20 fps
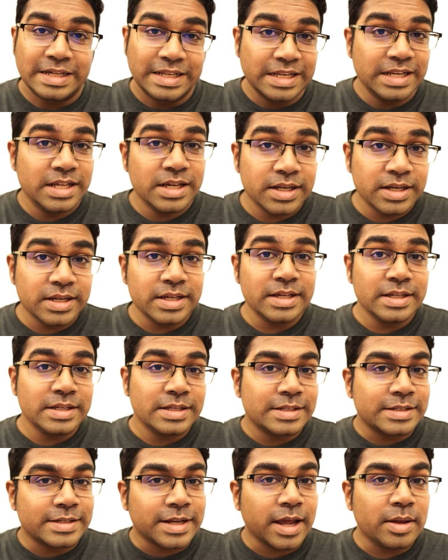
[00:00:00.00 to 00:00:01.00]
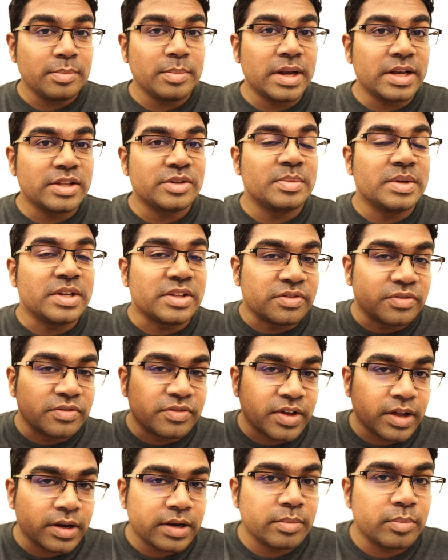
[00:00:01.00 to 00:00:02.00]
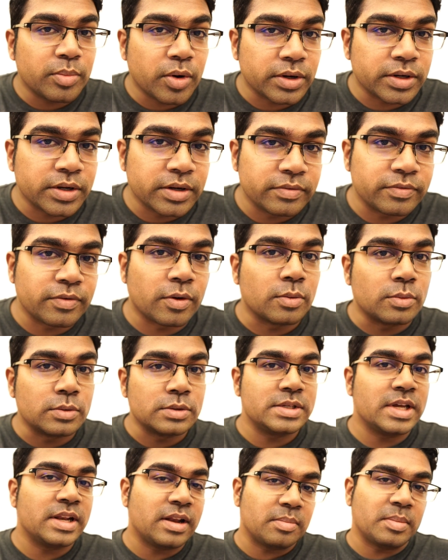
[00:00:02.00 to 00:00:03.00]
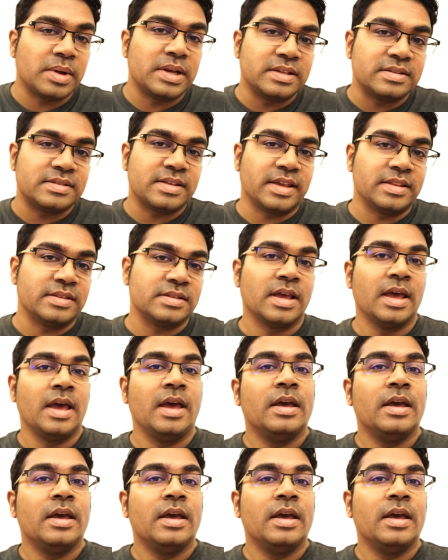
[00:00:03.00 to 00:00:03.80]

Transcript: Clearly, time management is very important for Ujian Amali Science.